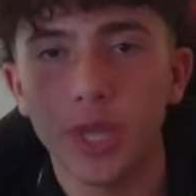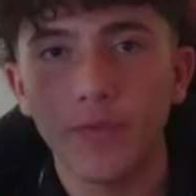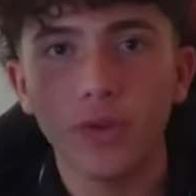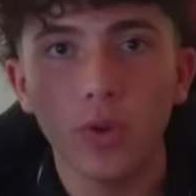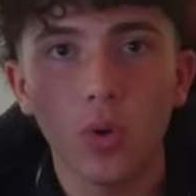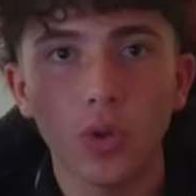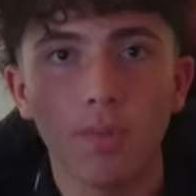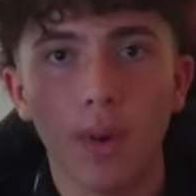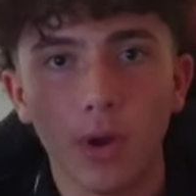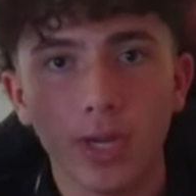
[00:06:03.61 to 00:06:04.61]
difficult in
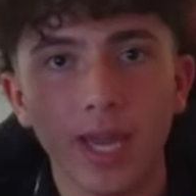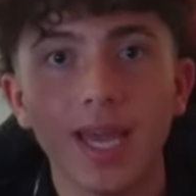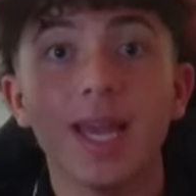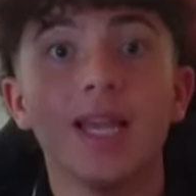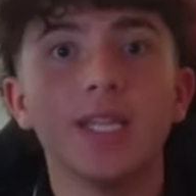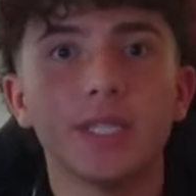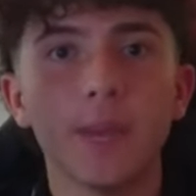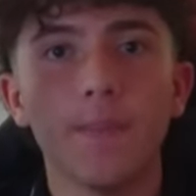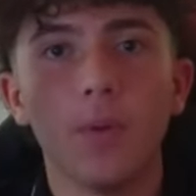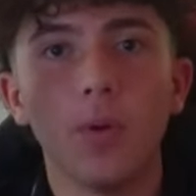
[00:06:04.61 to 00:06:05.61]
the market
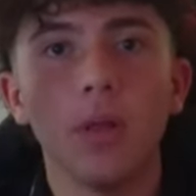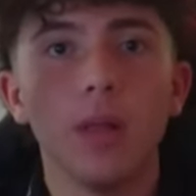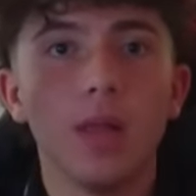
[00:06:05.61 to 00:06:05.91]
simple.